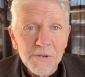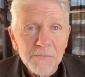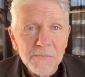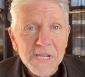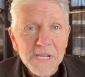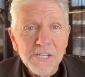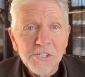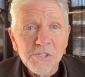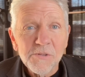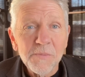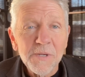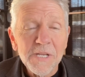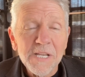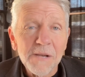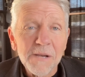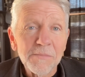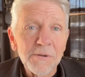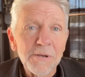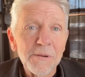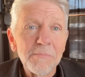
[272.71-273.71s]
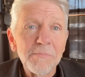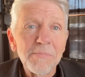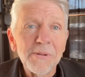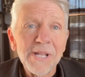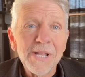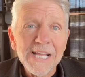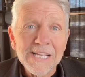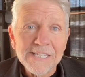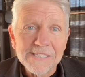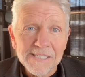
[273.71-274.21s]
to me, is you become
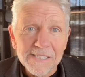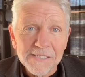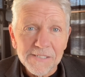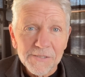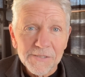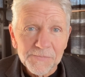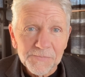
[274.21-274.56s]
complacent.